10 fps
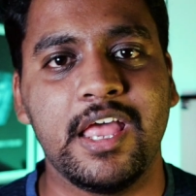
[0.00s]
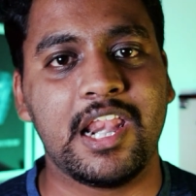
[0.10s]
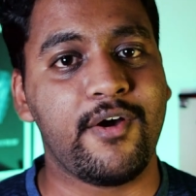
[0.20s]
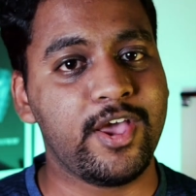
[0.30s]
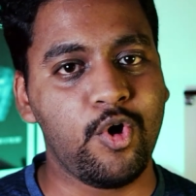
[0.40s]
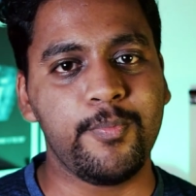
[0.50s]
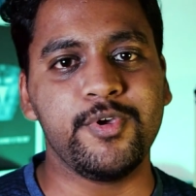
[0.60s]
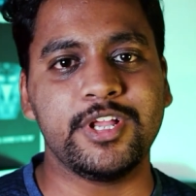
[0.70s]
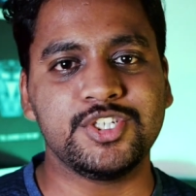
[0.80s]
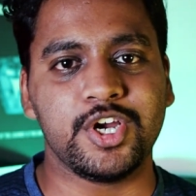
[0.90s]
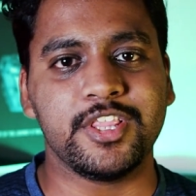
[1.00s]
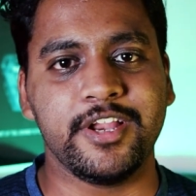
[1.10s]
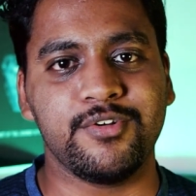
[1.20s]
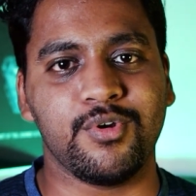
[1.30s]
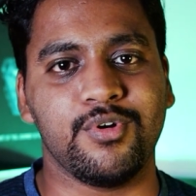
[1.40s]
Now I hope you enjoyed the
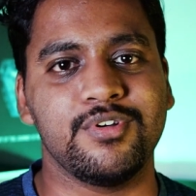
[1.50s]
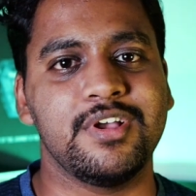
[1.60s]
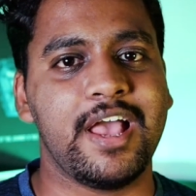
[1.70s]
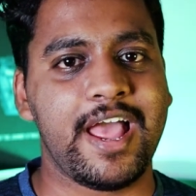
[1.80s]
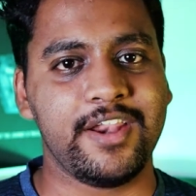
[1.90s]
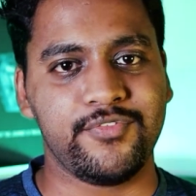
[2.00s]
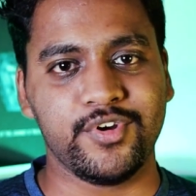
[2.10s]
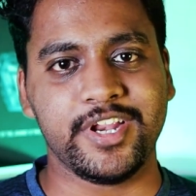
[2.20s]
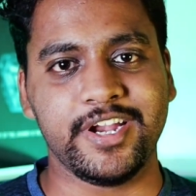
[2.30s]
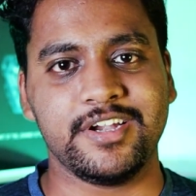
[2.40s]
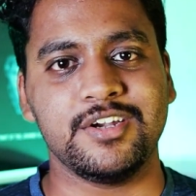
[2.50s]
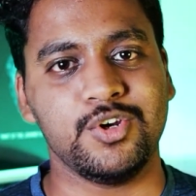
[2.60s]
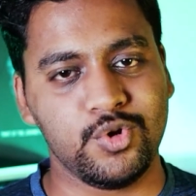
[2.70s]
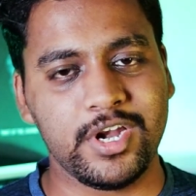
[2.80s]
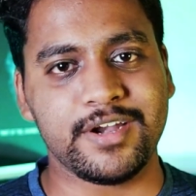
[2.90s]
intro, and if you did,
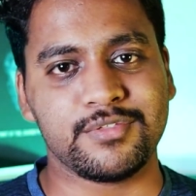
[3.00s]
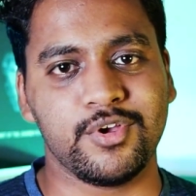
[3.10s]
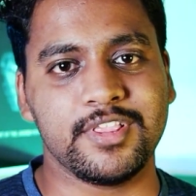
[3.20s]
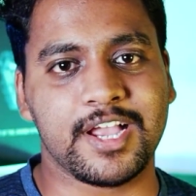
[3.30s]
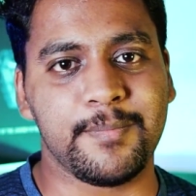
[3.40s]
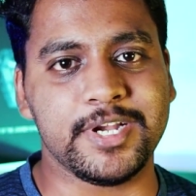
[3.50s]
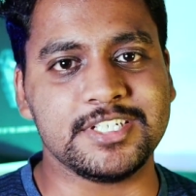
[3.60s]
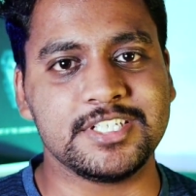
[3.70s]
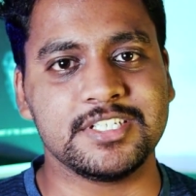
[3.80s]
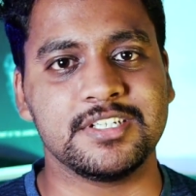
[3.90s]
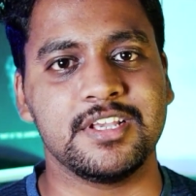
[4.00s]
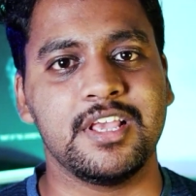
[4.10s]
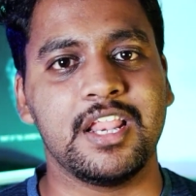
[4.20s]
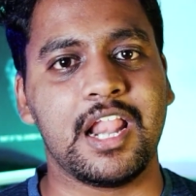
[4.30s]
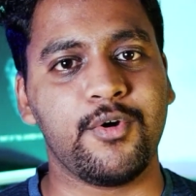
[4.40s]
do let us know in the comments.
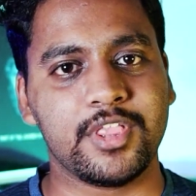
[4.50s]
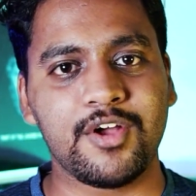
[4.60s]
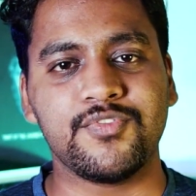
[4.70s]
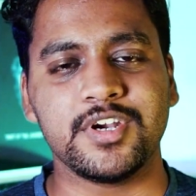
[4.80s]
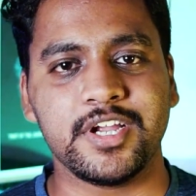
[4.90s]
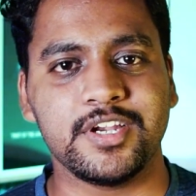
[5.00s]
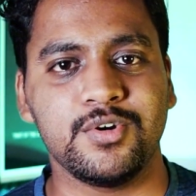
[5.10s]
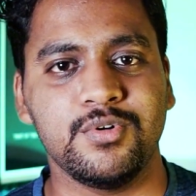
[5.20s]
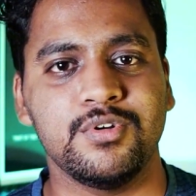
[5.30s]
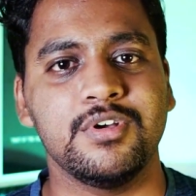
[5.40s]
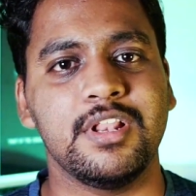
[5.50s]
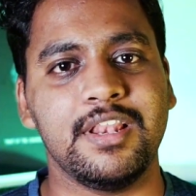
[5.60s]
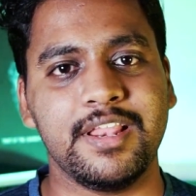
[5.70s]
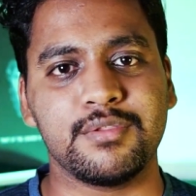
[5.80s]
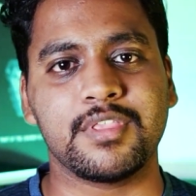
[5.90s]
Now without further ado,
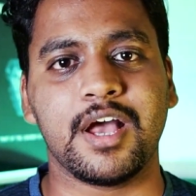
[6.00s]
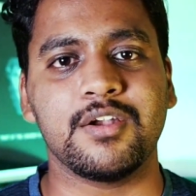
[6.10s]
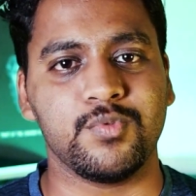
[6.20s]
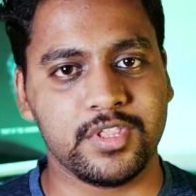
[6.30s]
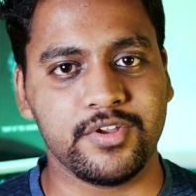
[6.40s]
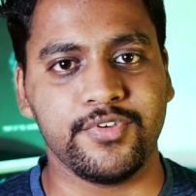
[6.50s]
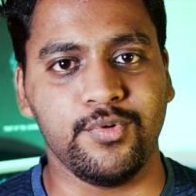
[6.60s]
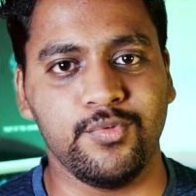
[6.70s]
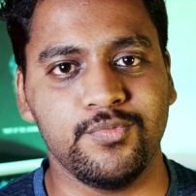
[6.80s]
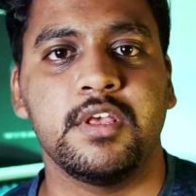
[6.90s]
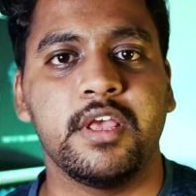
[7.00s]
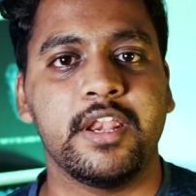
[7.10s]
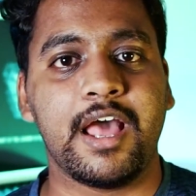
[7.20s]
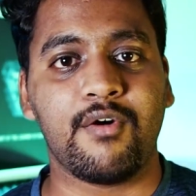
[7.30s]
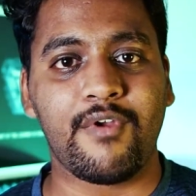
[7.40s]
let's start with the review.
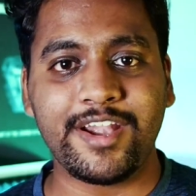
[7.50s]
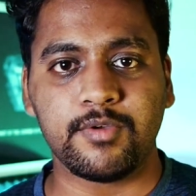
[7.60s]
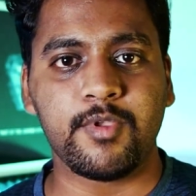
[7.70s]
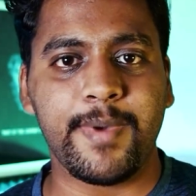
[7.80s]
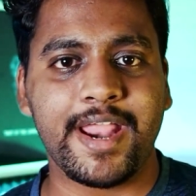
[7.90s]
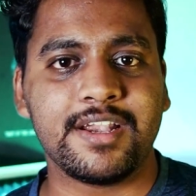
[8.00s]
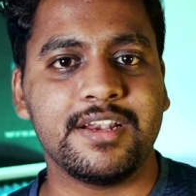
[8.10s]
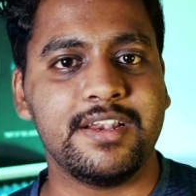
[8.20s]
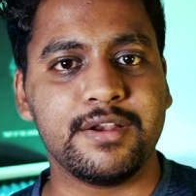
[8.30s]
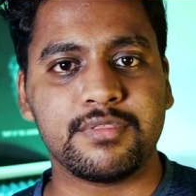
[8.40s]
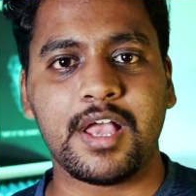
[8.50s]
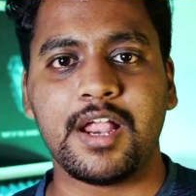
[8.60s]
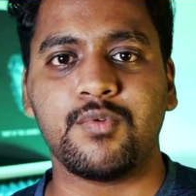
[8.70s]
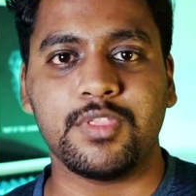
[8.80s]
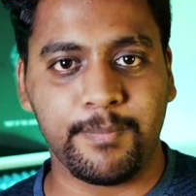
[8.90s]
Now right off the bat, let's
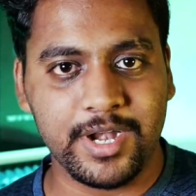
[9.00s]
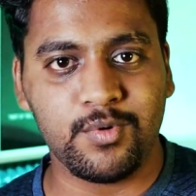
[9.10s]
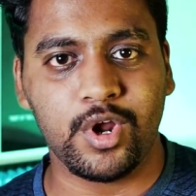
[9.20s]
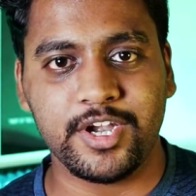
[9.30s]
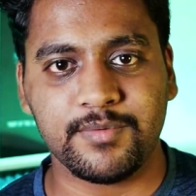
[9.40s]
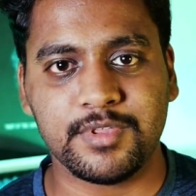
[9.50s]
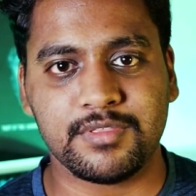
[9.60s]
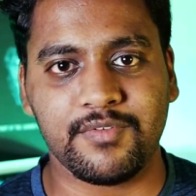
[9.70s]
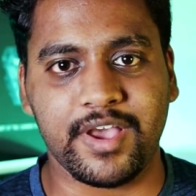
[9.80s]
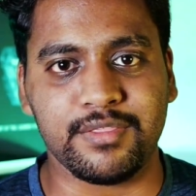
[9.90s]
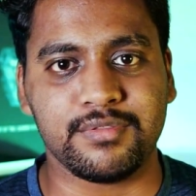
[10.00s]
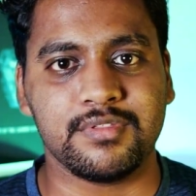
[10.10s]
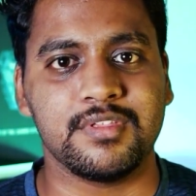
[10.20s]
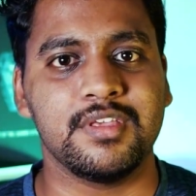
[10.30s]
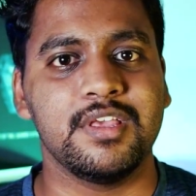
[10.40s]
start with the build quality of this device.